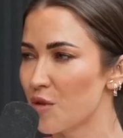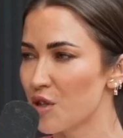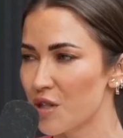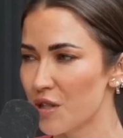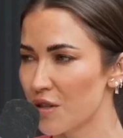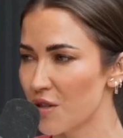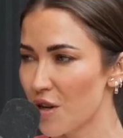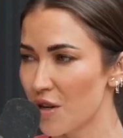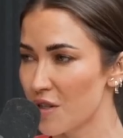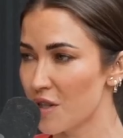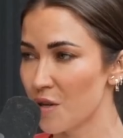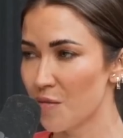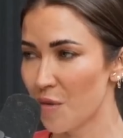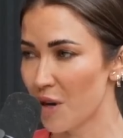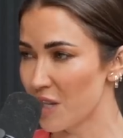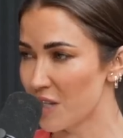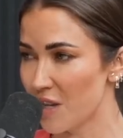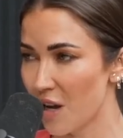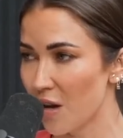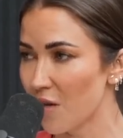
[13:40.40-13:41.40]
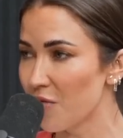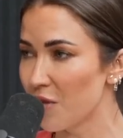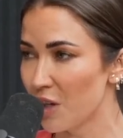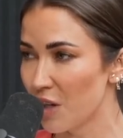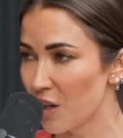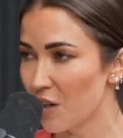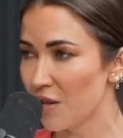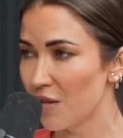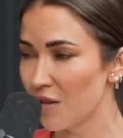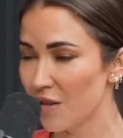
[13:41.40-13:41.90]
just exhausting myself,
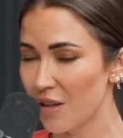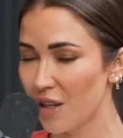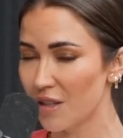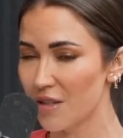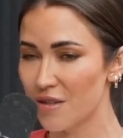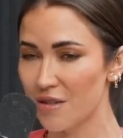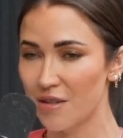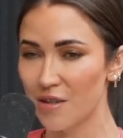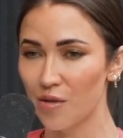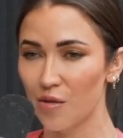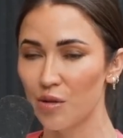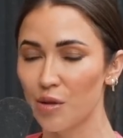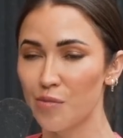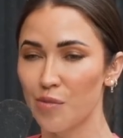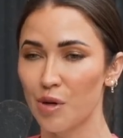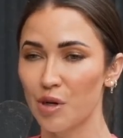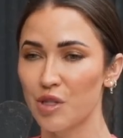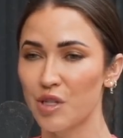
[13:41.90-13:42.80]
and that's the only person.